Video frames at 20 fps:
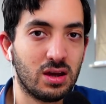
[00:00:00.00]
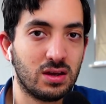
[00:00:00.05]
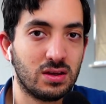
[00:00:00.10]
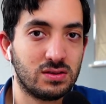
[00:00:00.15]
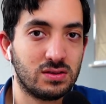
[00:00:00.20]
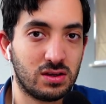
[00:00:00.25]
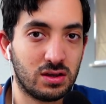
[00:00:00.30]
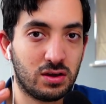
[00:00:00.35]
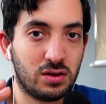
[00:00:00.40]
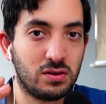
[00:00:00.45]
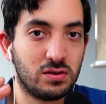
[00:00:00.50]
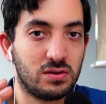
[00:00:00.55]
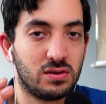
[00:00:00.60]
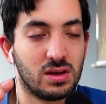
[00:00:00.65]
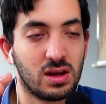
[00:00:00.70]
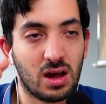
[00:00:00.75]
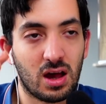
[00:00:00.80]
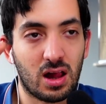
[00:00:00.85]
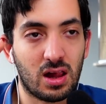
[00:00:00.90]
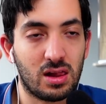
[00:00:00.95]

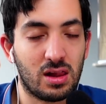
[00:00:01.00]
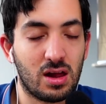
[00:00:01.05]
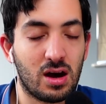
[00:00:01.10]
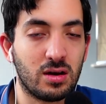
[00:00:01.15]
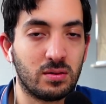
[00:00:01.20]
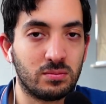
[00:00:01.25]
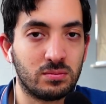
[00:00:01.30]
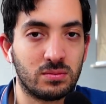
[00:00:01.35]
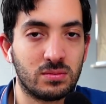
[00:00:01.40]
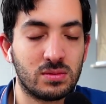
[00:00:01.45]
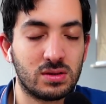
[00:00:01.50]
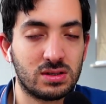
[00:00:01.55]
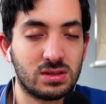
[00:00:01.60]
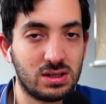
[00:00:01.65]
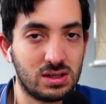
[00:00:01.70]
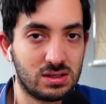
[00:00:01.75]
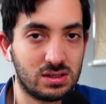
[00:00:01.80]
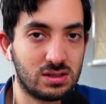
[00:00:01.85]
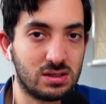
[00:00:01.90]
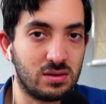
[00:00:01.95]
security alarm
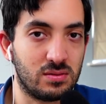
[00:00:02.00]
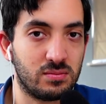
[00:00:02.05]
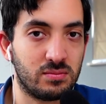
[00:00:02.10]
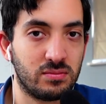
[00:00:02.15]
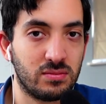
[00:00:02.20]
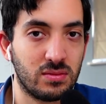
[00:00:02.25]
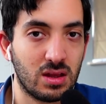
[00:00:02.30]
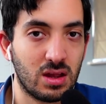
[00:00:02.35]
system,